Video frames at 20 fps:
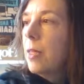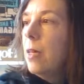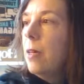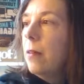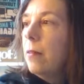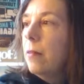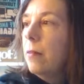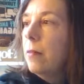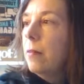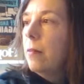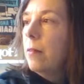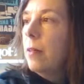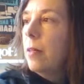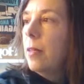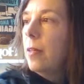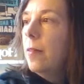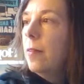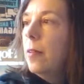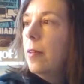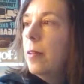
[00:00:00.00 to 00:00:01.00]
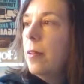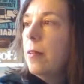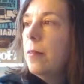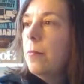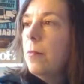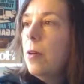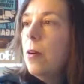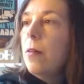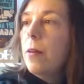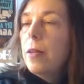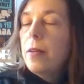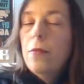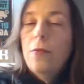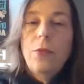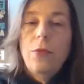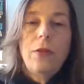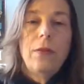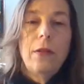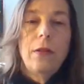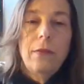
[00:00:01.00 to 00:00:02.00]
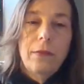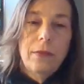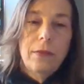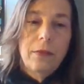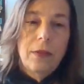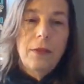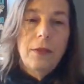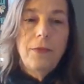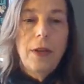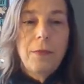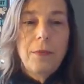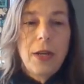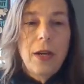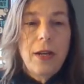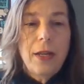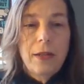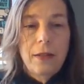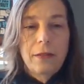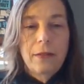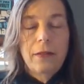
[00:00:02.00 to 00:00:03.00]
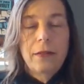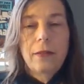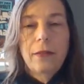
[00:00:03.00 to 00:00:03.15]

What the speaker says: Yeah, I guess I am. All right. Well, if I'm not,